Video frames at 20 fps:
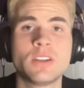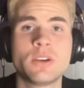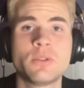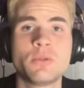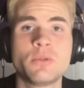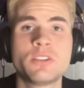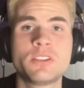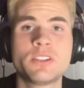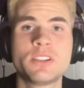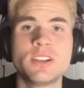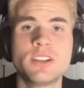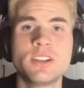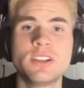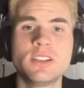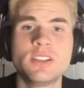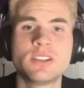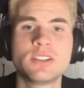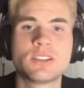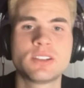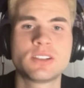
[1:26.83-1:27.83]
And I would
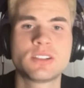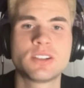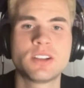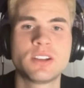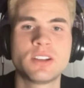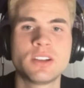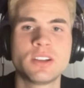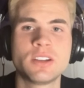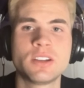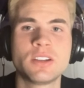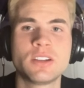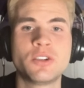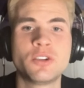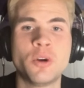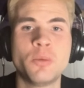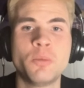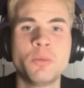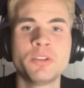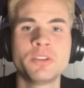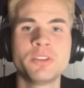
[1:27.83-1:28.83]
say it's the
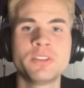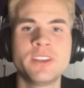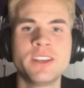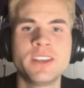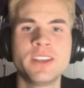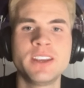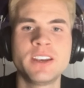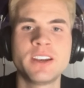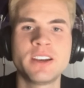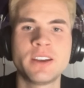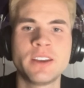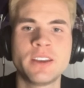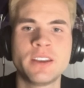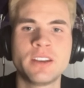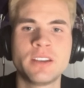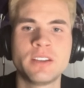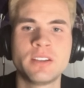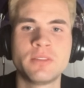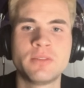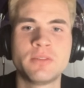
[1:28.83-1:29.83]
common thing
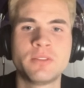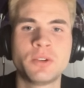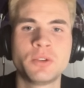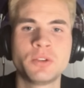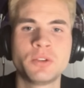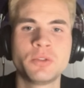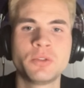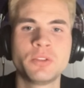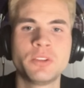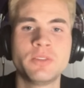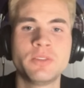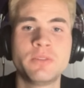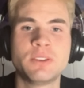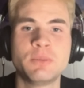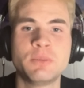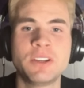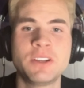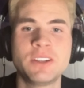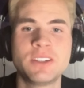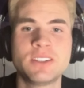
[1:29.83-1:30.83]
I found out in
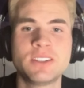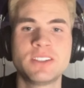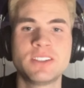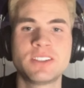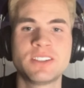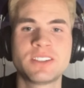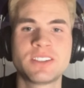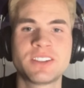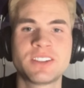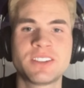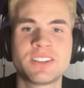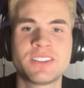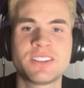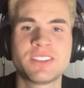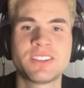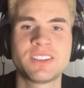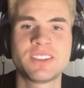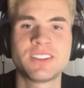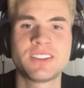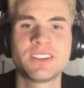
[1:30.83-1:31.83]
females is
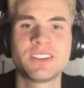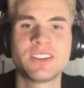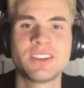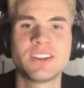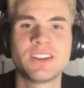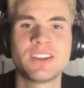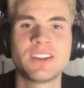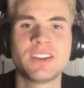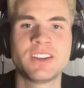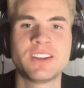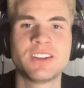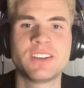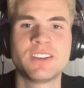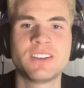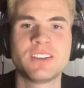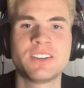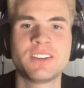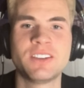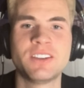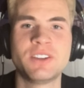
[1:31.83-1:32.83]
that
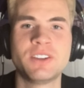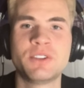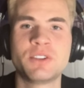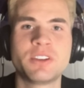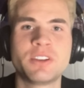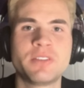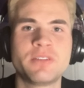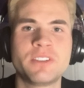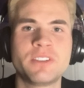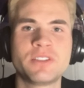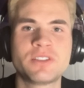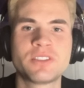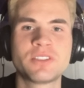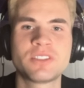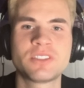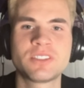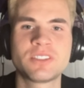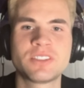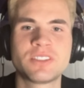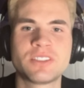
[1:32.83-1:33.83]
they don't have
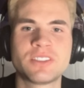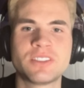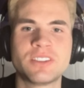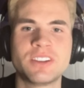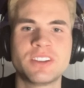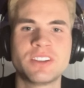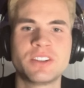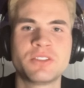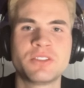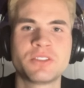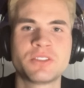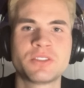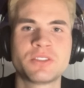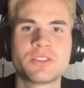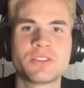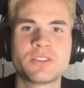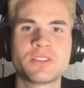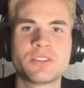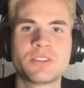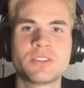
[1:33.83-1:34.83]
interests. They are
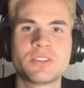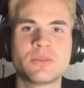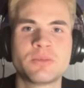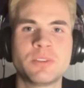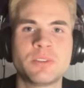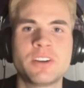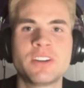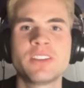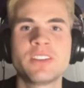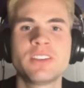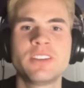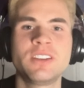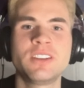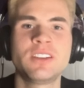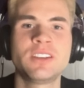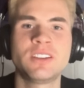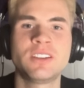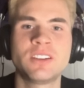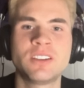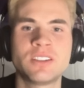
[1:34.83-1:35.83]
just
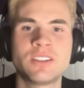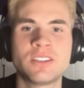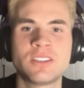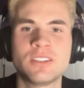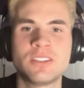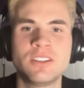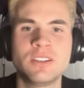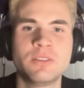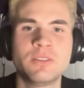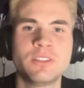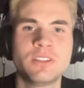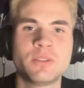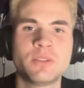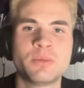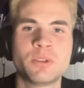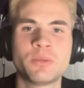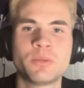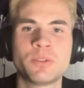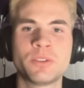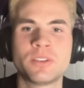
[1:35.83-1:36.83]
party, live in the
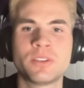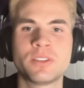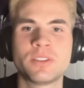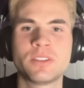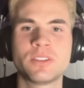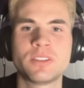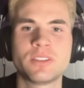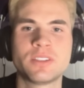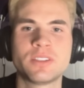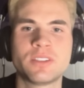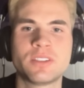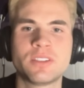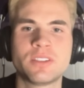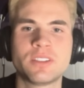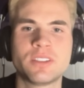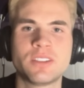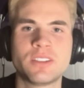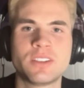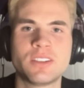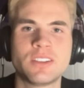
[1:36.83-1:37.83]
moment.
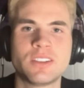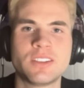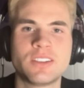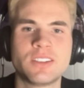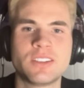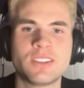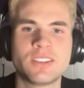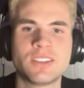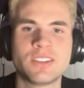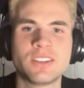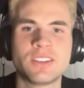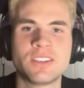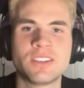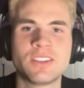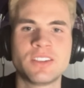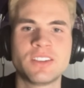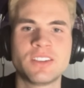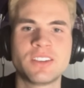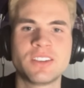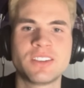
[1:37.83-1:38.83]

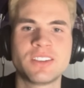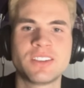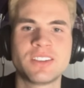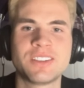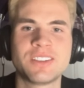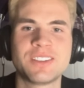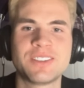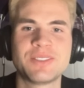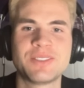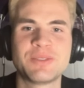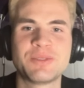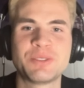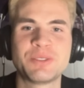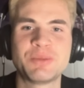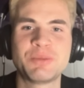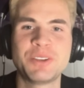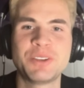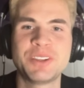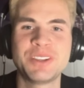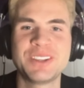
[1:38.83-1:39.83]
And,
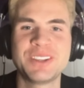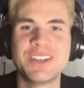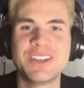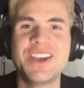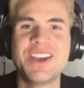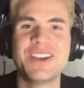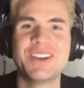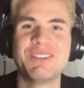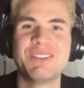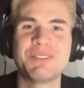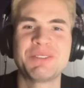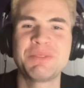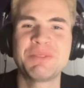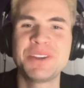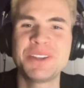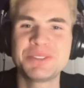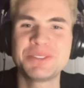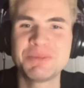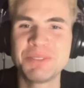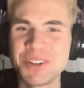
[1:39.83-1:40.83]
for me,
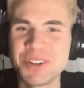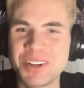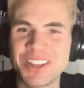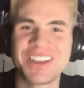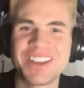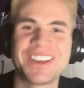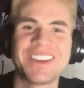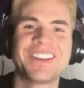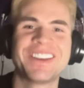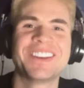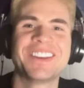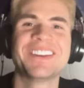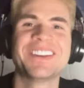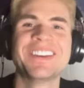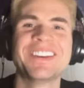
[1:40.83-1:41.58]
it's boring.